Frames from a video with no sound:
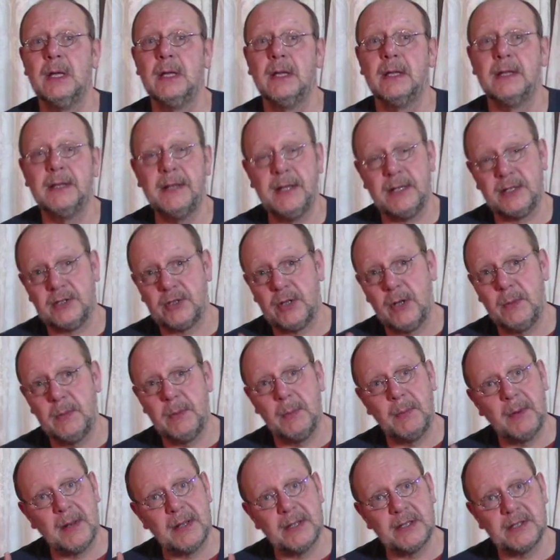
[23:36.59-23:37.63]
the next time you
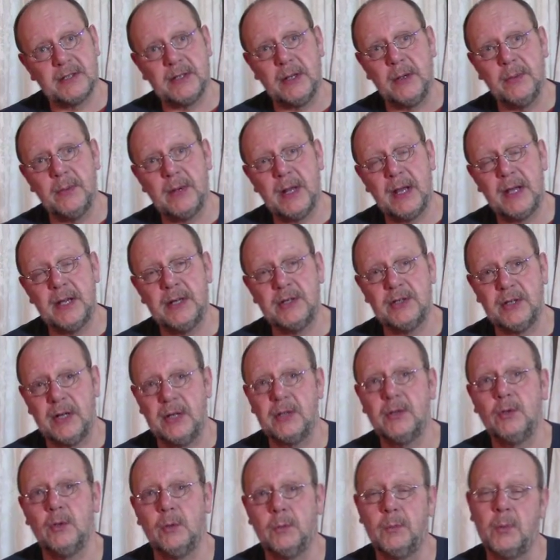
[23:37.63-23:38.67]
play Stone Age at
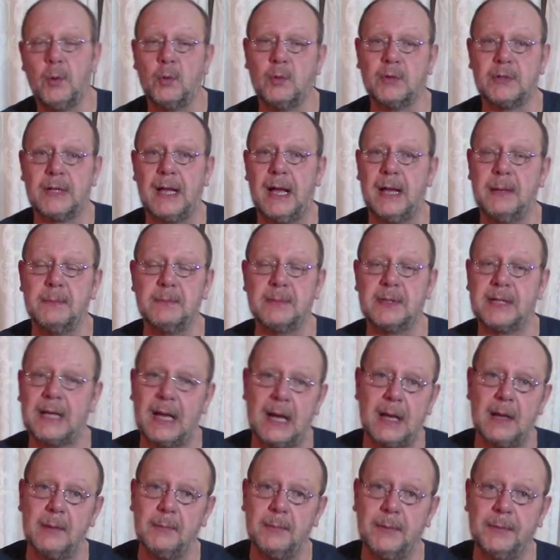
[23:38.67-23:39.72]
your board games
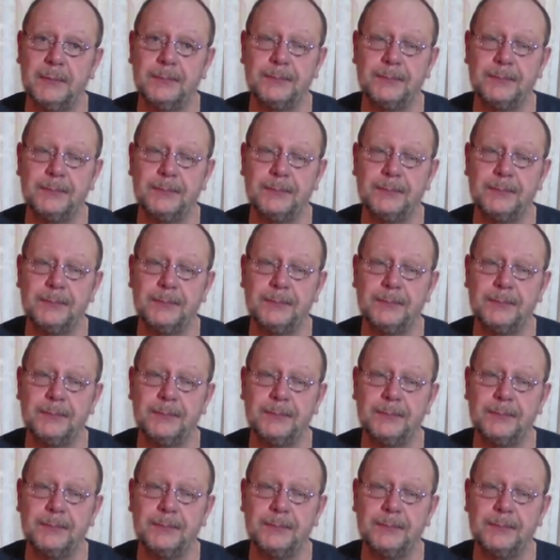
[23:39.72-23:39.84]
club.